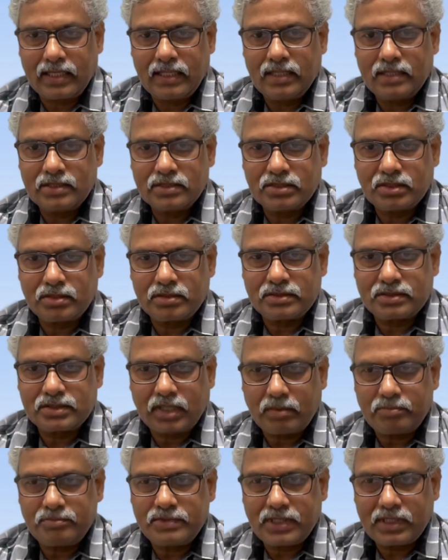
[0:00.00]
So
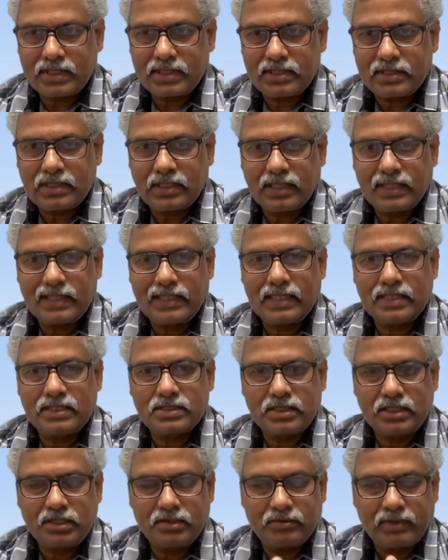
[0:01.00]
subject gets
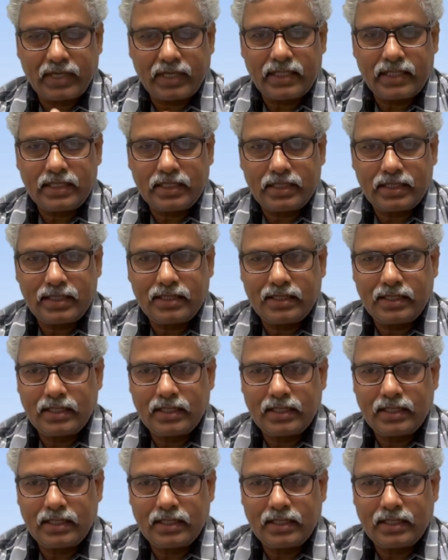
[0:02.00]
divided,